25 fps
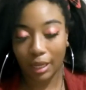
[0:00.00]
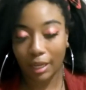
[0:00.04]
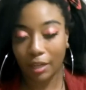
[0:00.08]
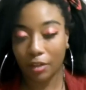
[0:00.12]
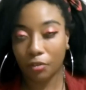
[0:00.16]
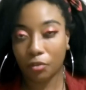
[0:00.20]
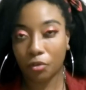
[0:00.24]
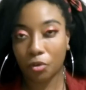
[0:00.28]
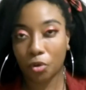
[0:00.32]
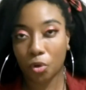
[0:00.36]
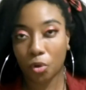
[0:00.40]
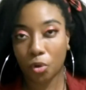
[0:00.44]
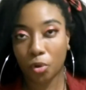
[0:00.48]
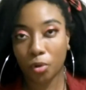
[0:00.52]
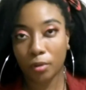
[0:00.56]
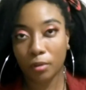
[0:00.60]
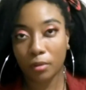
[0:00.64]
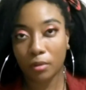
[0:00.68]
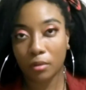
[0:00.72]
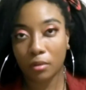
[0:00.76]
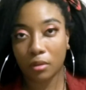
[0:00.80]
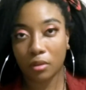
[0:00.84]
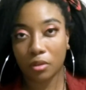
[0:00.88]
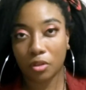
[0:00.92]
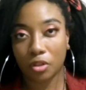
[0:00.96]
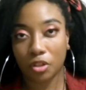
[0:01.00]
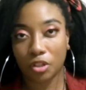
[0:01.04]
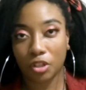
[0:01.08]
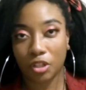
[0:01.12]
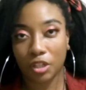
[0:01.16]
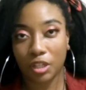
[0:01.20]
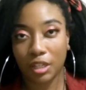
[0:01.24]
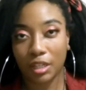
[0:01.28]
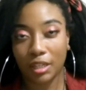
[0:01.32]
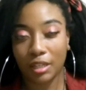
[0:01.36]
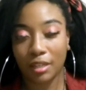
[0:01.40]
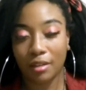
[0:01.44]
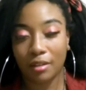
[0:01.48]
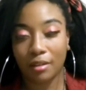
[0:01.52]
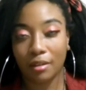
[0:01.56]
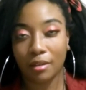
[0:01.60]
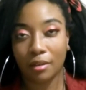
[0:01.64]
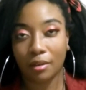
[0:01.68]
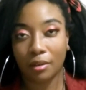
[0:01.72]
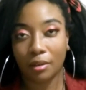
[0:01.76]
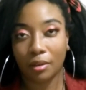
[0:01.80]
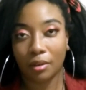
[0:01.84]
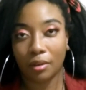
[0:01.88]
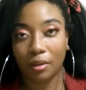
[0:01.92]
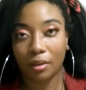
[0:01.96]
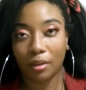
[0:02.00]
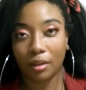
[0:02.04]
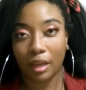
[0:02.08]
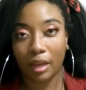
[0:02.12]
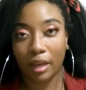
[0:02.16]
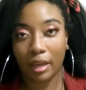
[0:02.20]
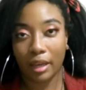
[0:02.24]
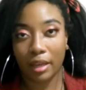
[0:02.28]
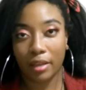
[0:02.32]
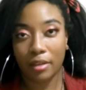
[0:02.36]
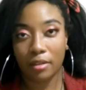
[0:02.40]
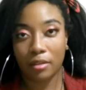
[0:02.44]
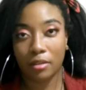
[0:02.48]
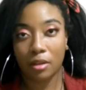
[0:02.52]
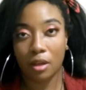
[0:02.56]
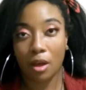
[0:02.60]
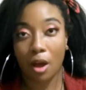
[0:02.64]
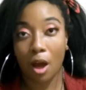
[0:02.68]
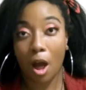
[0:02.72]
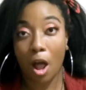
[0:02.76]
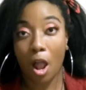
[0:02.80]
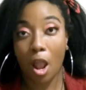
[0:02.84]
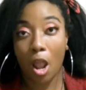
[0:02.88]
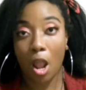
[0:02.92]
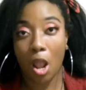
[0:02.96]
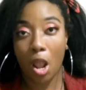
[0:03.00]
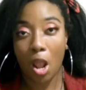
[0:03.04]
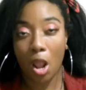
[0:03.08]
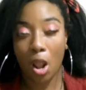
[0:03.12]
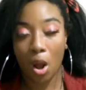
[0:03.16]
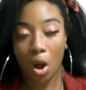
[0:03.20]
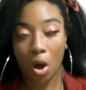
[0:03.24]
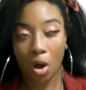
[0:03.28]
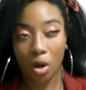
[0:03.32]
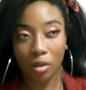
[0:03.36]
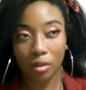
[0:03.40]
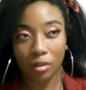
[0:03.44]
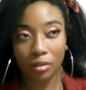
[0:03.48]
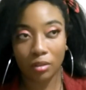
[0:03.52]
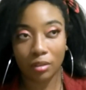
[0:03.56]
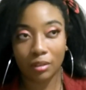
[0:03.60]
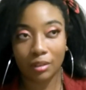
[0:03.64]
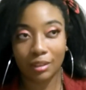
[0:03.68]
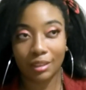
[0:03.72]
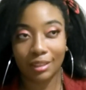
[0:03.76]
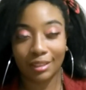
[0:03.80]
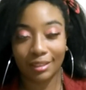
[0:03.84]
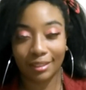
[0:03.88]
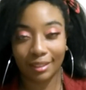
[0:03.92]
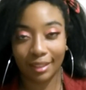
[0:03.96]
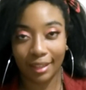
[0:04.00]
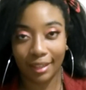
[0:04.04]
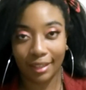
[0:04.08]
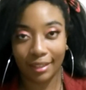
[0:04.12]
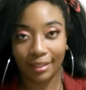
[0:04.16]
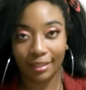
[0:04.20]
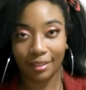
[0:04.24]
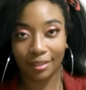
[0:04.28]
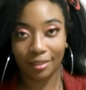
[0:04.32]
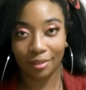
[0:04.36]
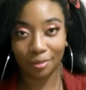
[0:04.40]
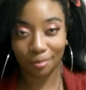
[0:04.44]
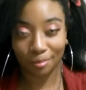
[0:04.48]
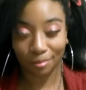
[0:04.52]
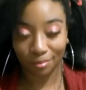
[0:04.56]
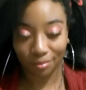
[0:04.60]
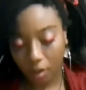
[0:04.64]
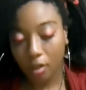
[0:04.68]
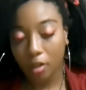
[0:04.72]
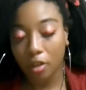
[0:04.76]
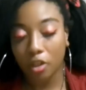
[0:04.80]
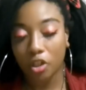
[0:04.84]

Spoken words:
of course, she has a lot to say to them.